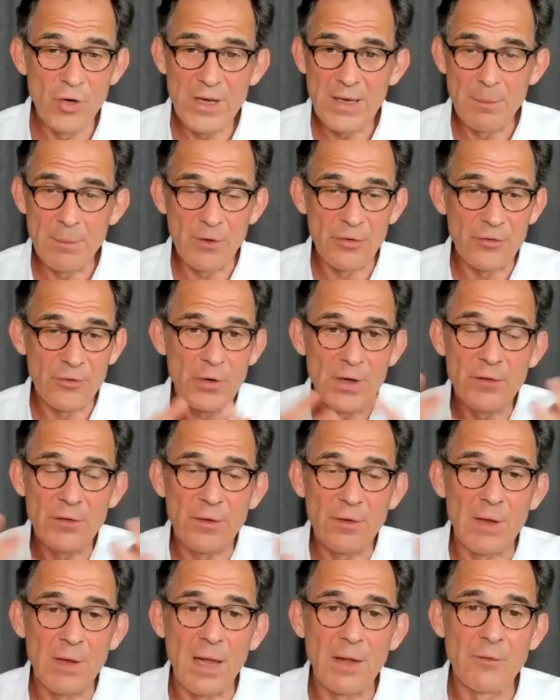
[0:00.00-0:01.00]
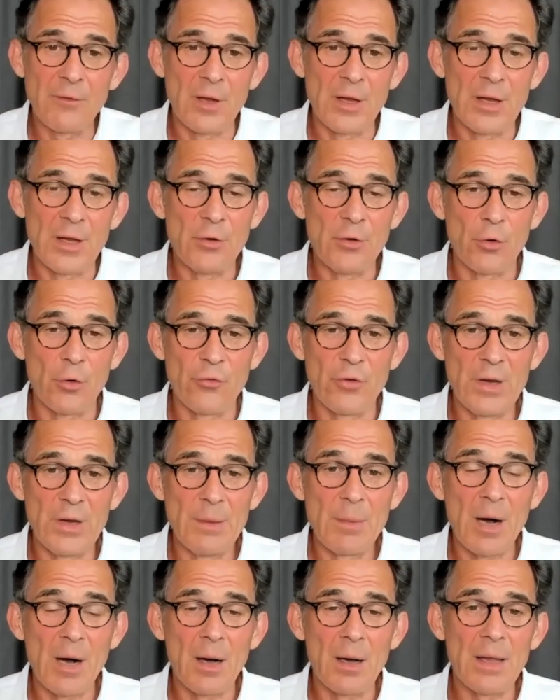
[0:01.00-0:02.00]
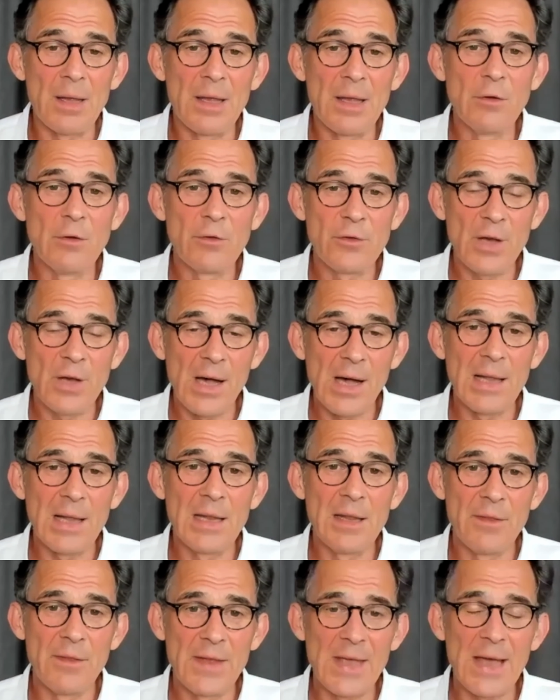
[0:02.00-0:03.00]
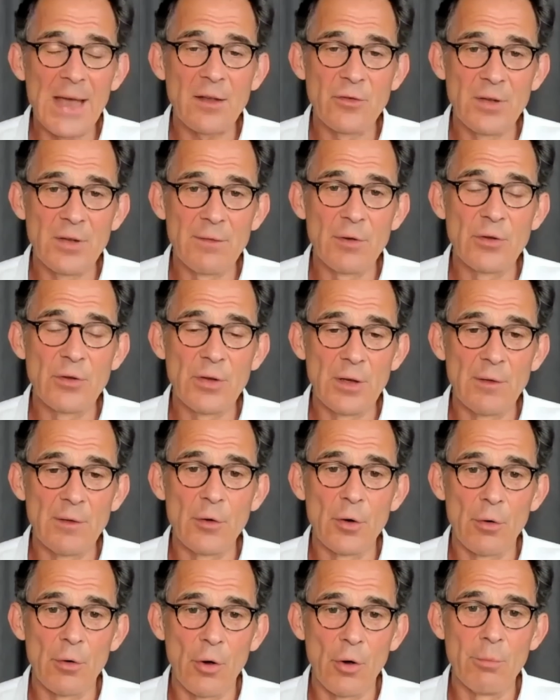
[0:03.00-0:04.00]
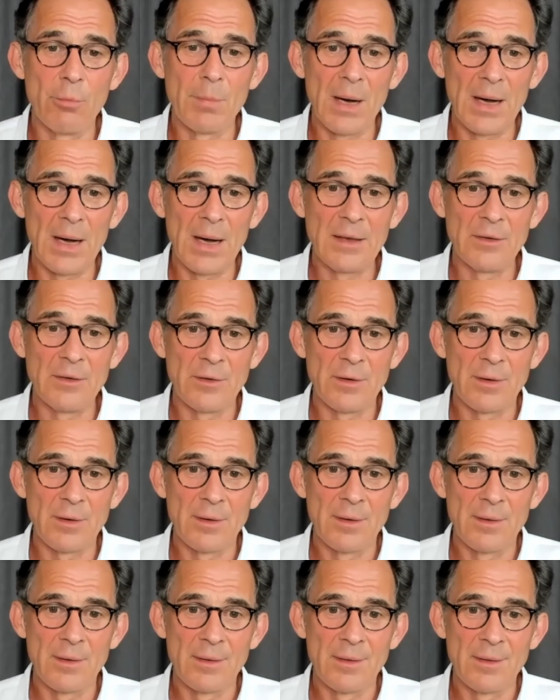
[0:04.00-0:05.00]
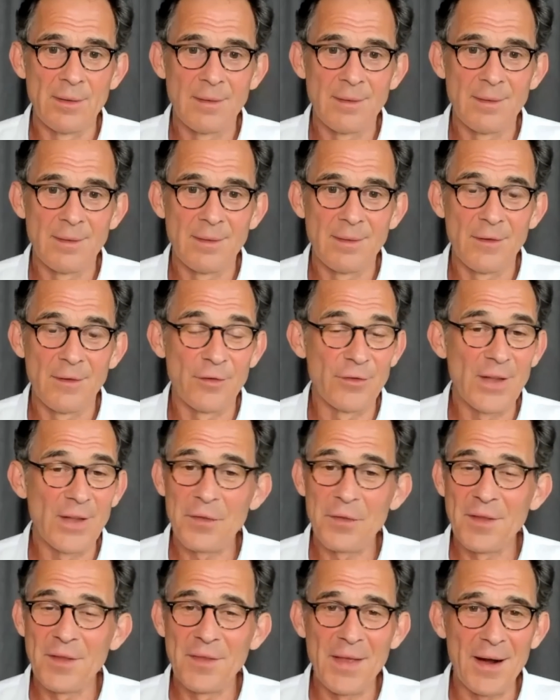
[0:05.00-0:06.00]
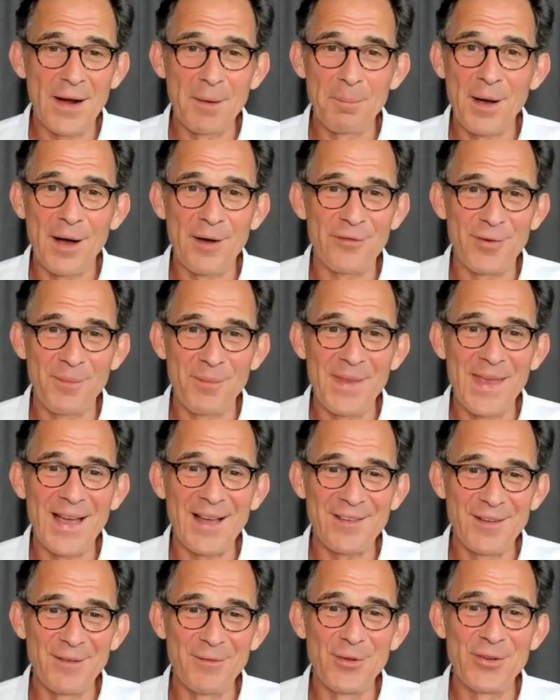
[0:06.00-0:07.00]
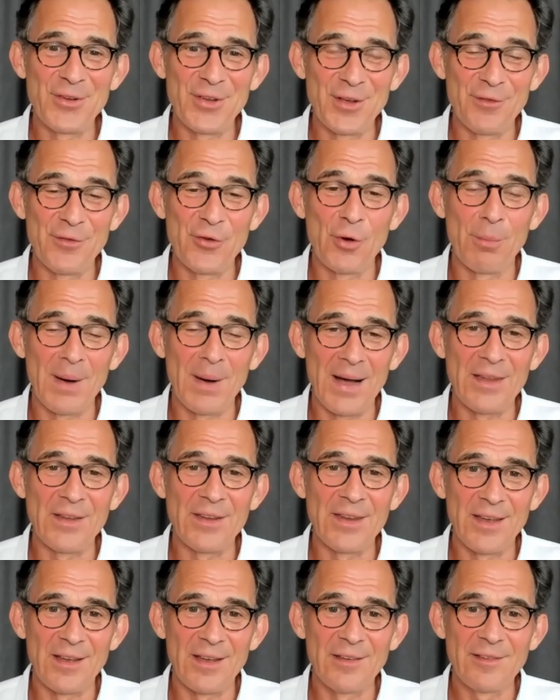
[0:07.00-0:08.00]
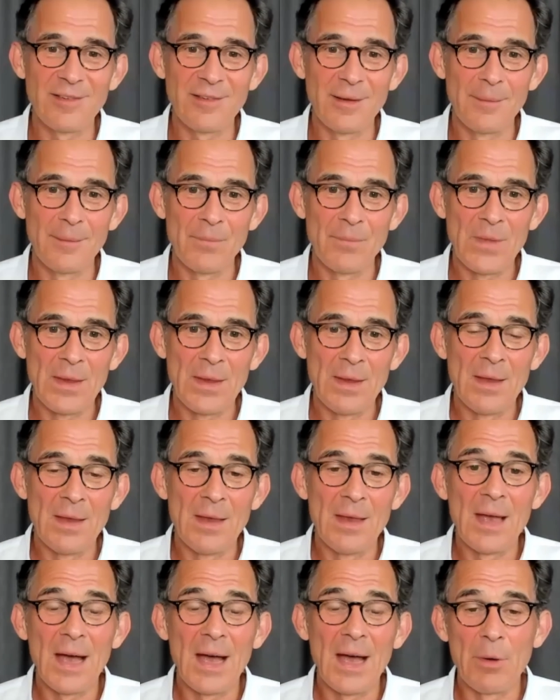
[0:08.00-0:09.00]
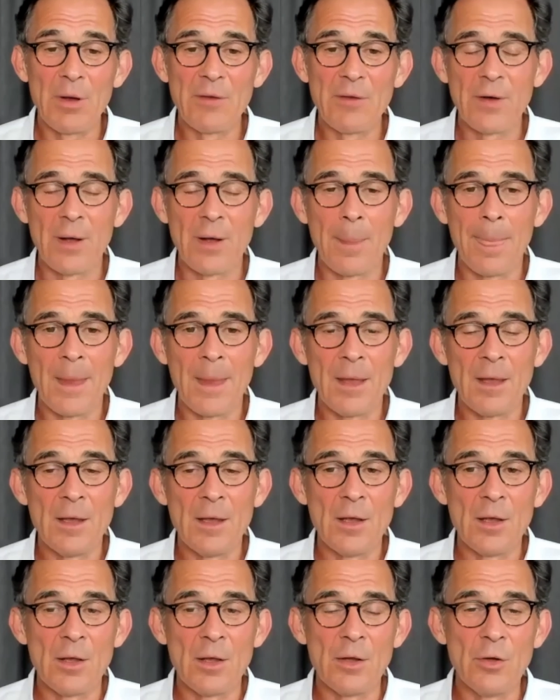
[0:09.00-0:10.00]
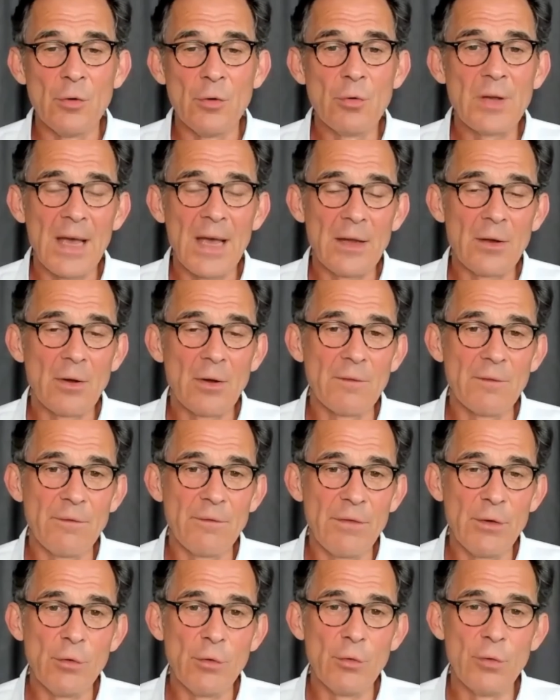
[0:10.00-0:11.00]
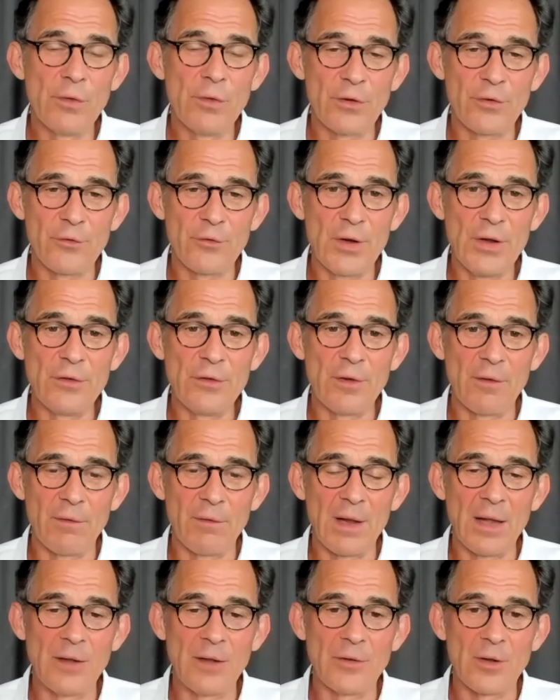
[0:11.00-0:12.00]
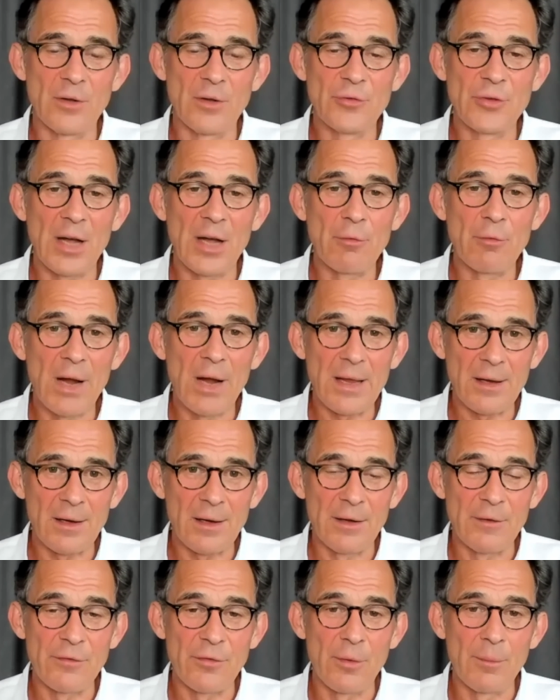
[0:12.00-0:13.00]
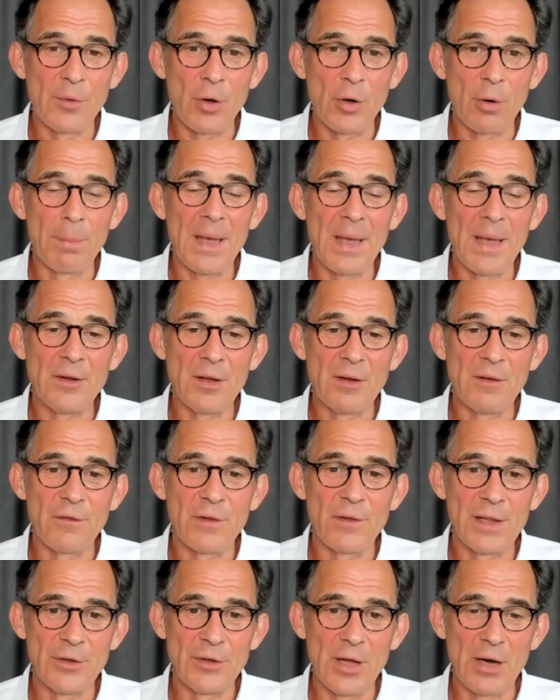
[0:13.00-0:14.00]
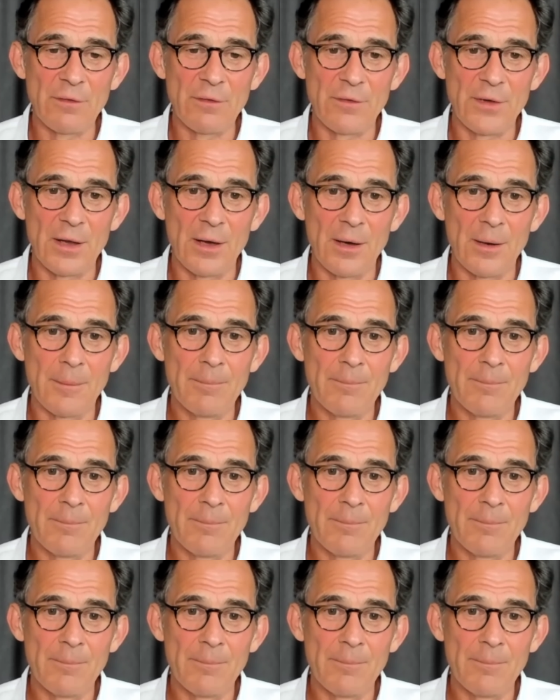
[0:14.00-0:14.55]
streets of London in your dream are entirely the activity of your own mind. There's nothing there apart from the activity of your mind, yes? However, you cannot view the streets of London directly from your bed in Philadelphia.